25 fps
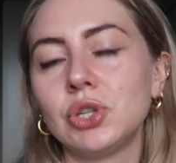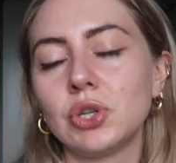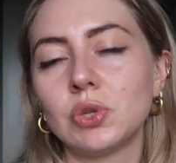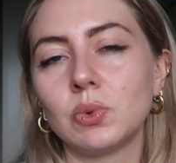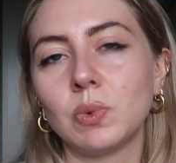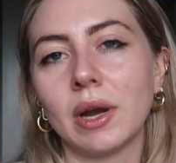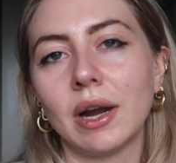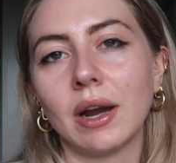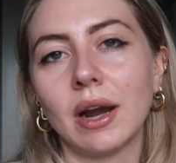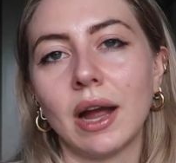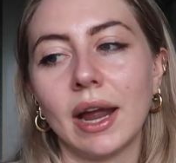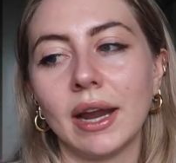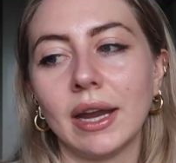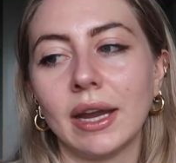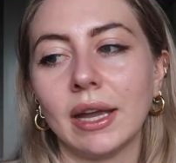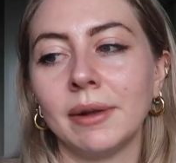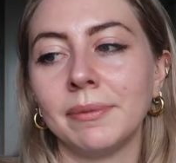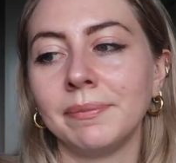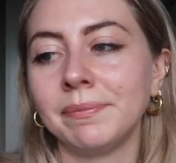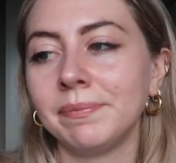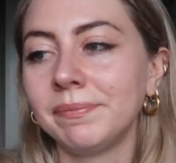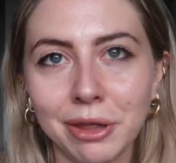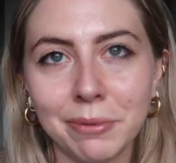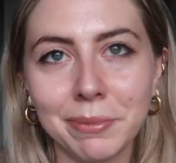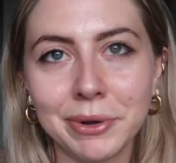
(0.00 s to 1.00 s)
which is where I
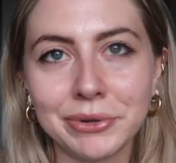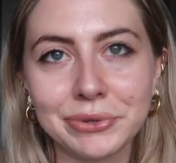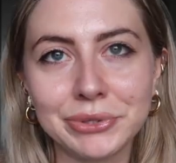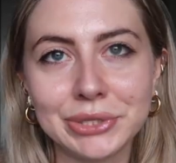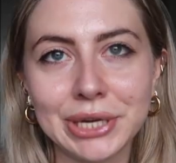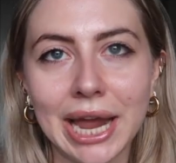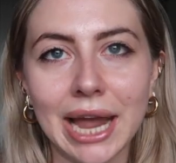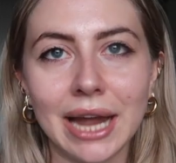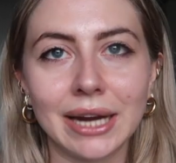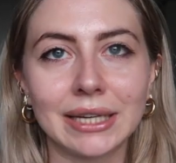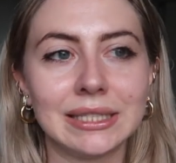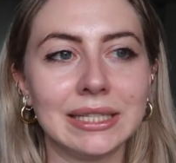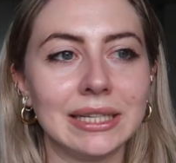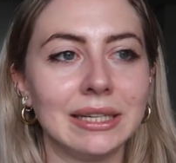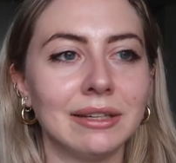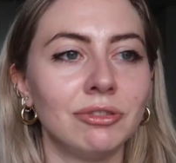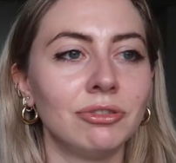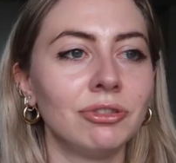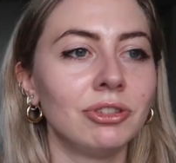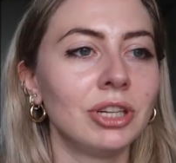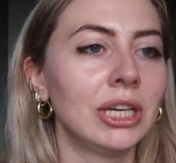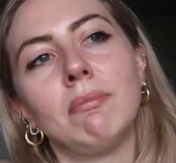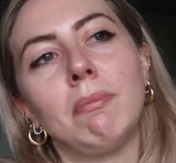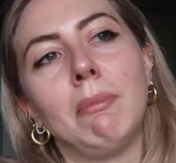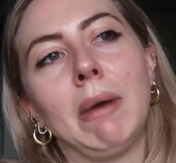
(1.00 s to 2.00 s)
am the most active,
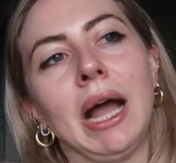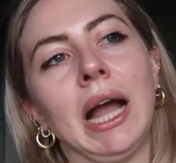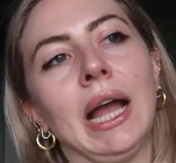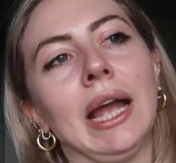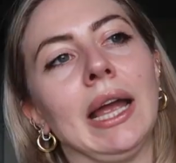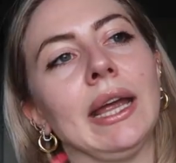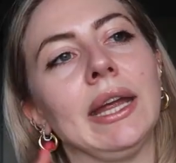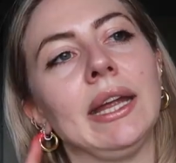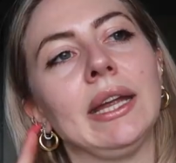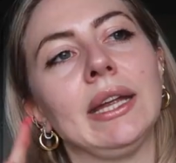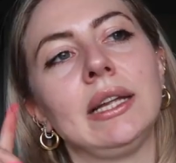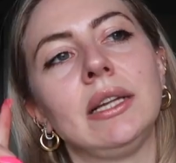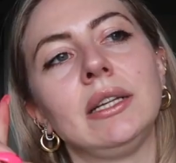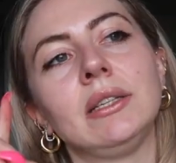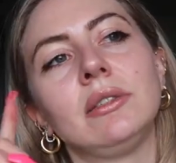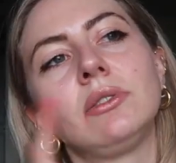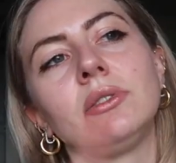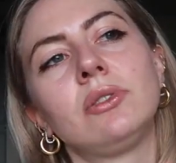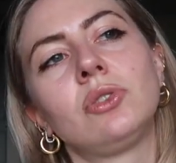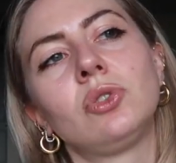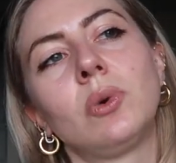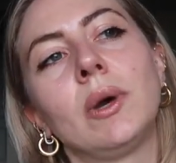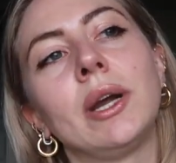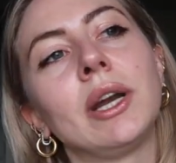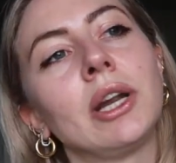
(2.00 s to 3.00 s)
my
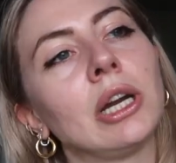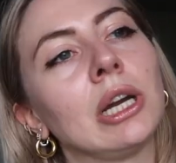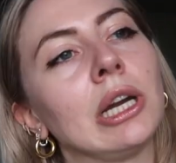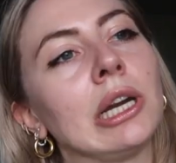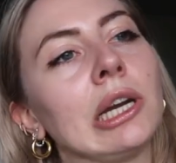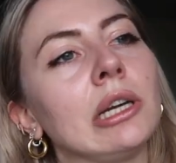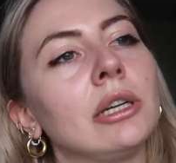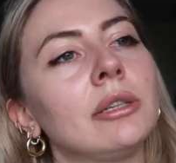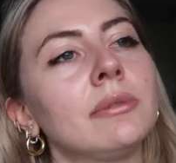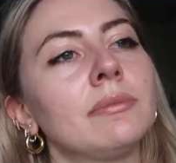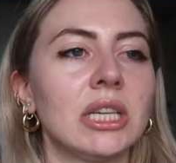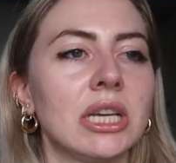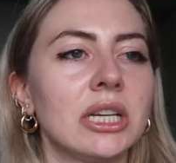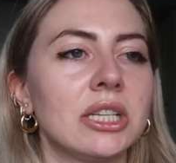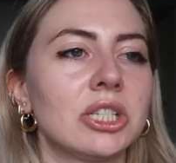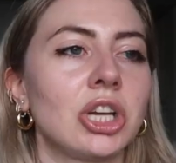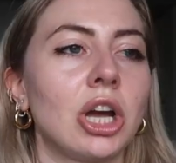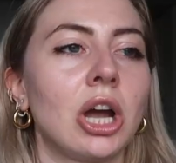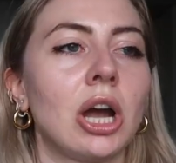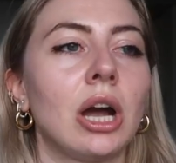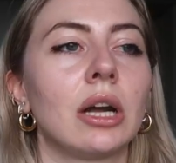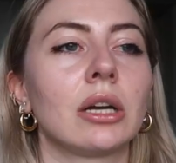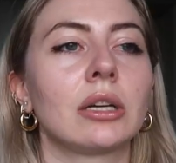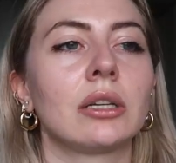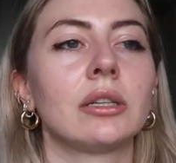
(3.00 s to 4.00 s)
Twitter,
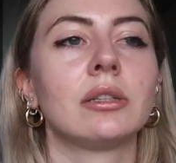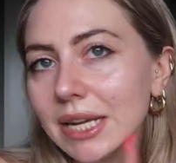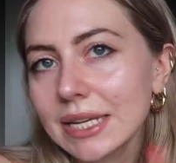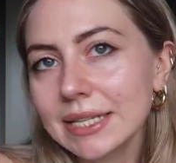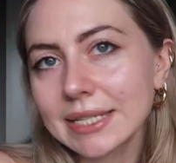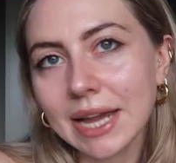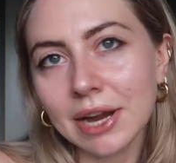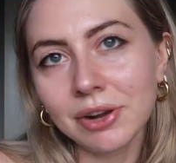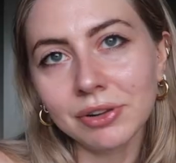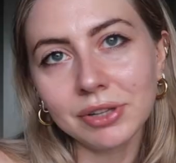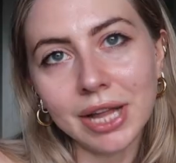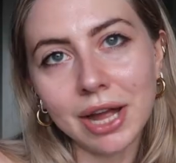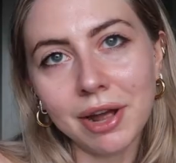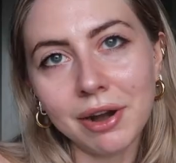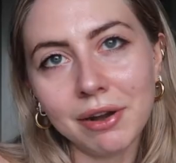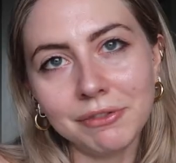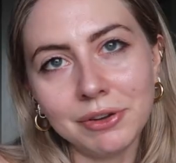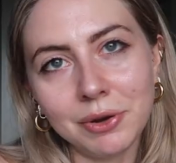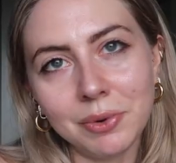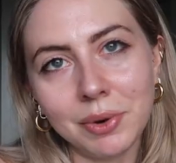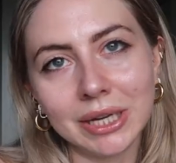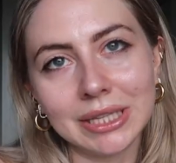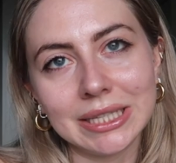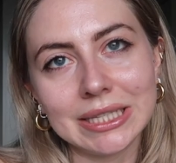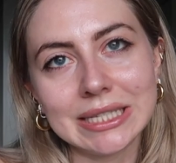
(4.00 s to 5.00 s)
TikTok, SoundCloud if
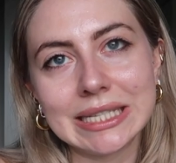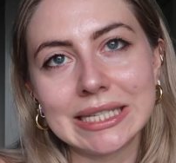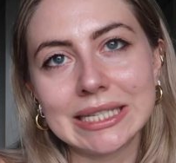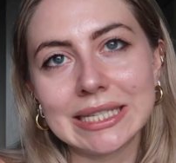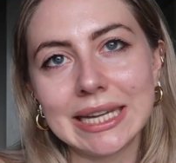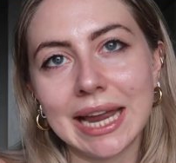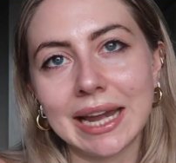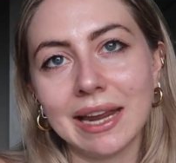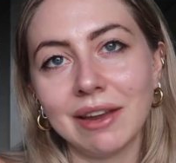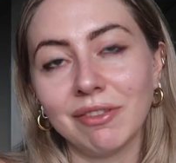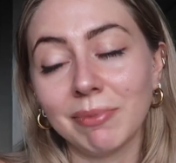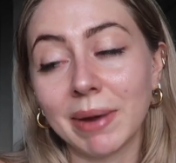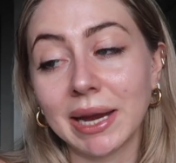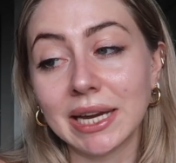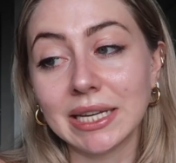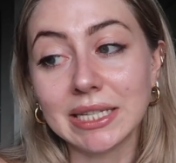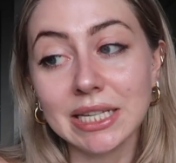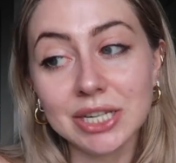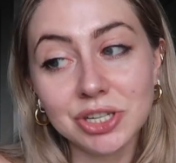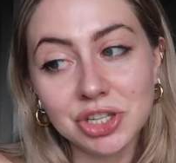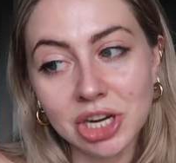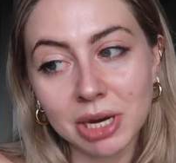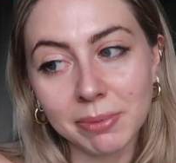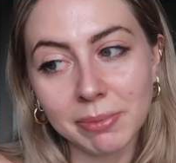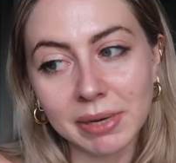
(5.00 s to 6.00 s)
you want to listen to any of my
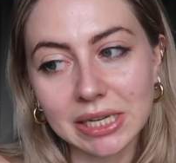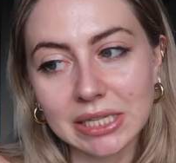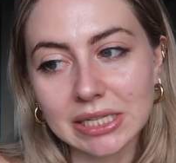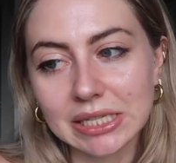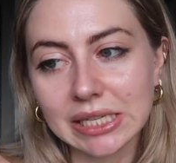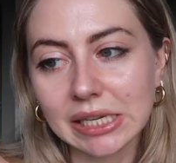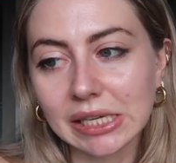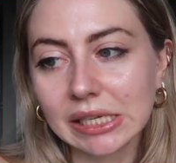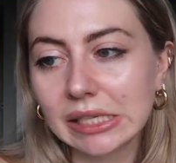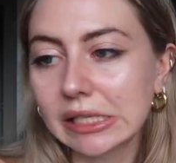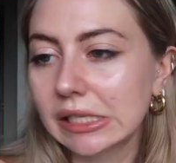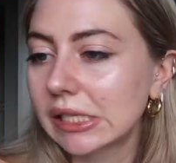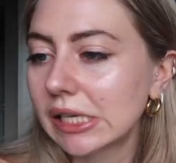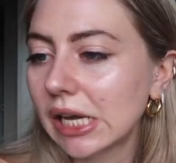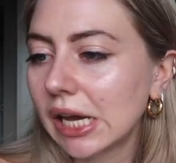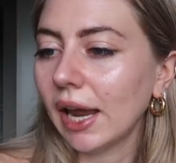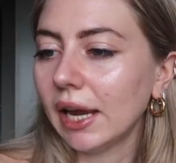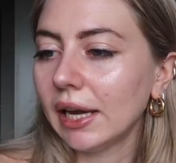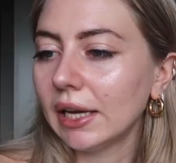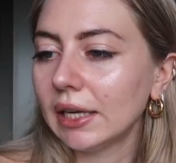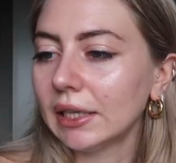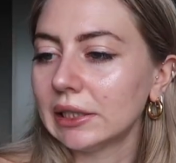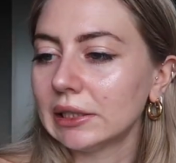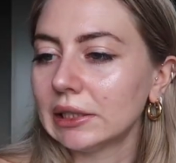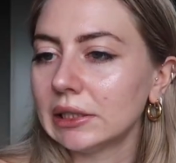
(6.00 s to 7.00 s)
DJ mixes,
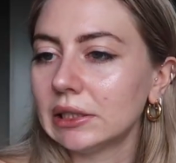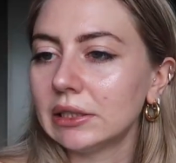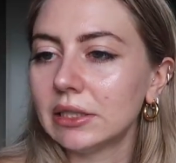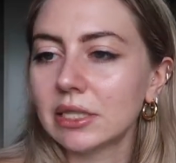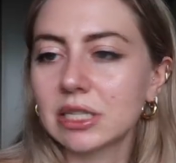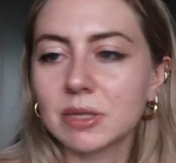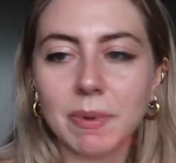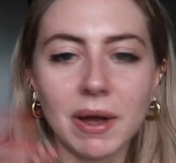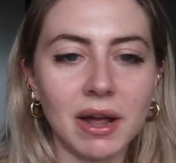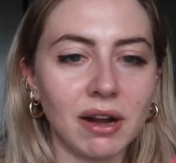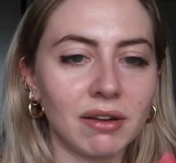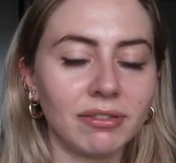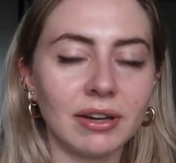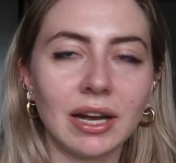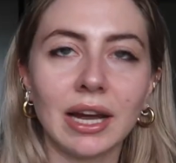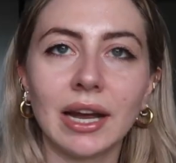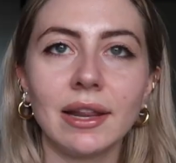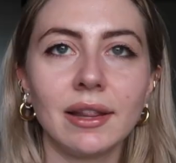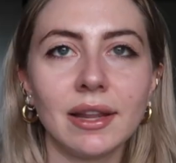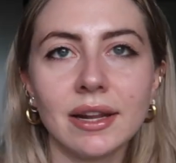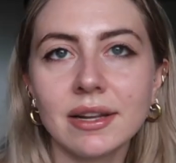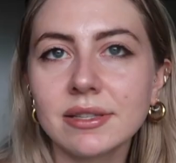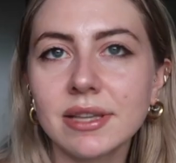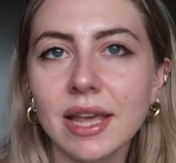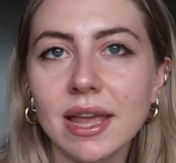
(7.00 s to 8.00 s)
and
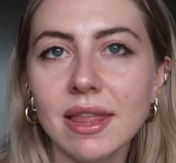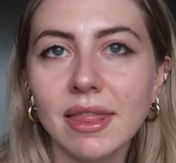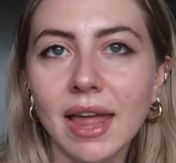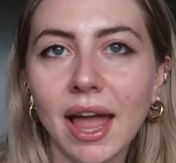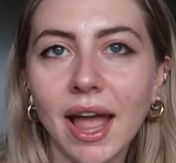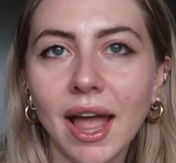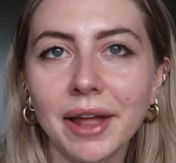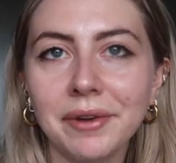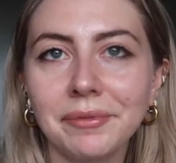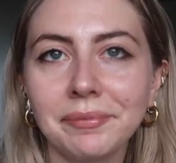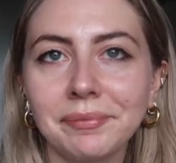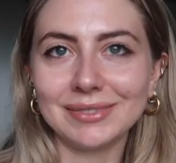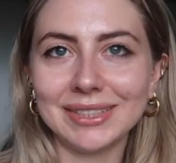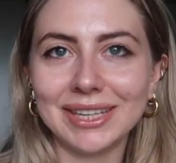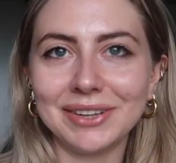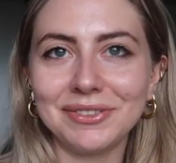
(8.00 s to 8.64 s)
Spotify, things like that.